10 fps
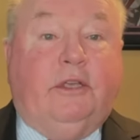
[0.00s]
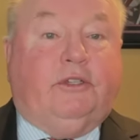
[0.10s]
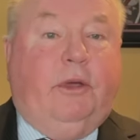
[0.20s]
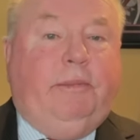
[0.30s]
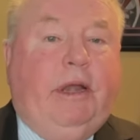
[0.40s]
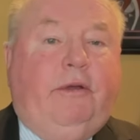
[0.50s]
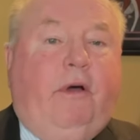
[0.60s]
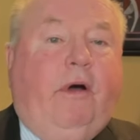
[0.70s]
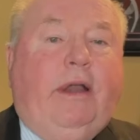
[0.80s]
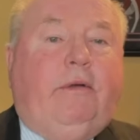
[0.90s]
So, I mean,
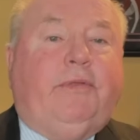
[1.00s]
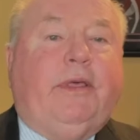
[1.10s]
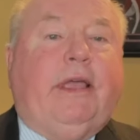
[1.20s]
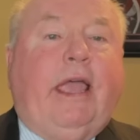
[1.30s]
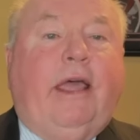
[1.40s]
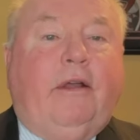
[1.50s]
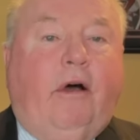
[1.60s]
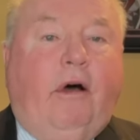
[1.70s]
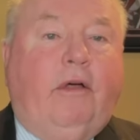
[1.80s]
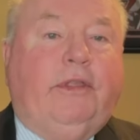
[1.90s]
no, I don't think at
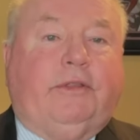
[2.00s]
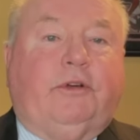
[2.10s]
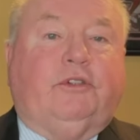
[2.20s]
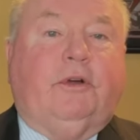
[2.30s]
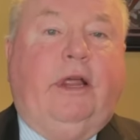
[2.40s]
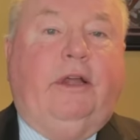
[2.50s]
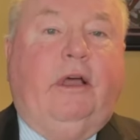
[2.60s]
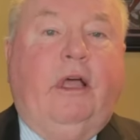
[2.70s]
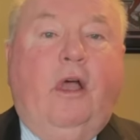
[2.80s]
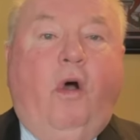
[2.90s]
all that they're trying
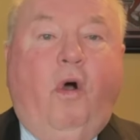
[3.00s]
to